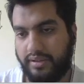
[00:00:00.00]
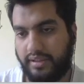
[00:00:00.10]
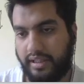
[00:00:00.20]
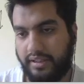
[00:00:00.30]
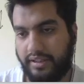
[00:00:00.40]

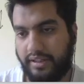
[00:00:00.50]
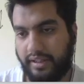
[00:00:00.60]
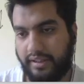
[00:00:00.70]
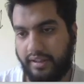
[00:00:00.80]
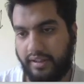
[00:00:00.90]
that is
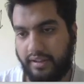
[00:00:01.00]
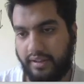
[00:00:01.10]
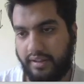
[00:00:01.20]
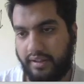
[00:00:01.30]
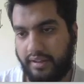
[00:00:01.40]
detected
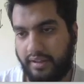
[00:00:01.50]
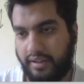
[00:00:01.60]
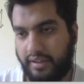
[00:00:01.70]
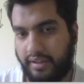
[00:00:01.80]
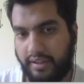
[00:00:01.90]

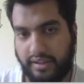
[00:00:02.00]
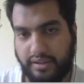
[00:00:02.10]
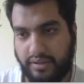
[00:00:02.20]
is